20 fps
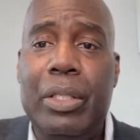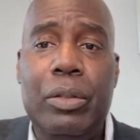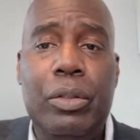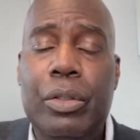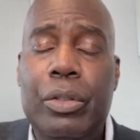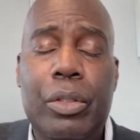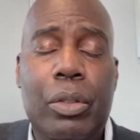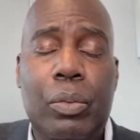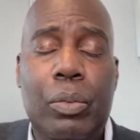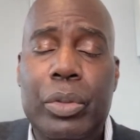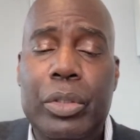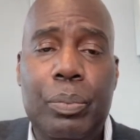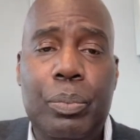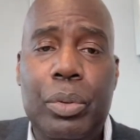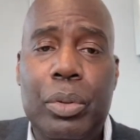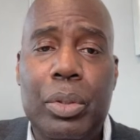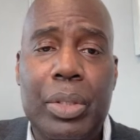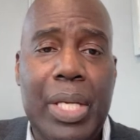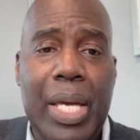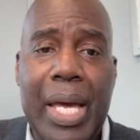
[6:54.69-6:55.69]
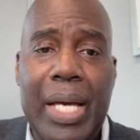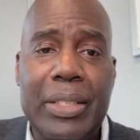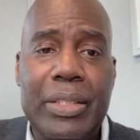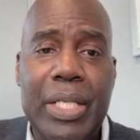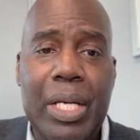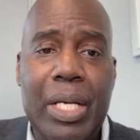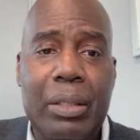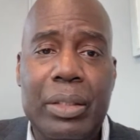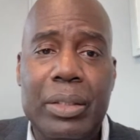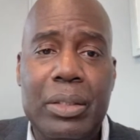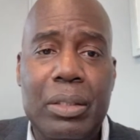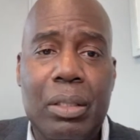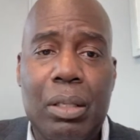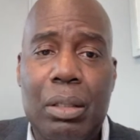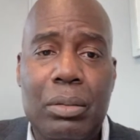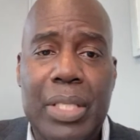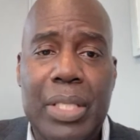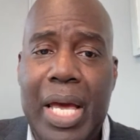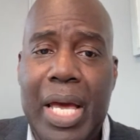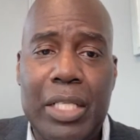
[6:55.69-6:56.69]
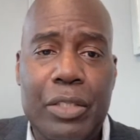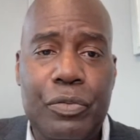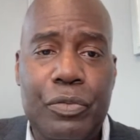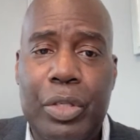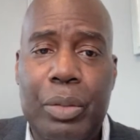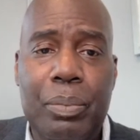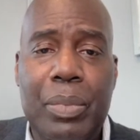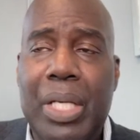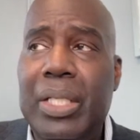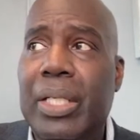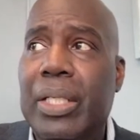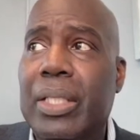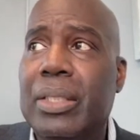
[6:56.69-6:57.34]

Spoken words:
And, you know, when you pull cash out, it's all tax-free money.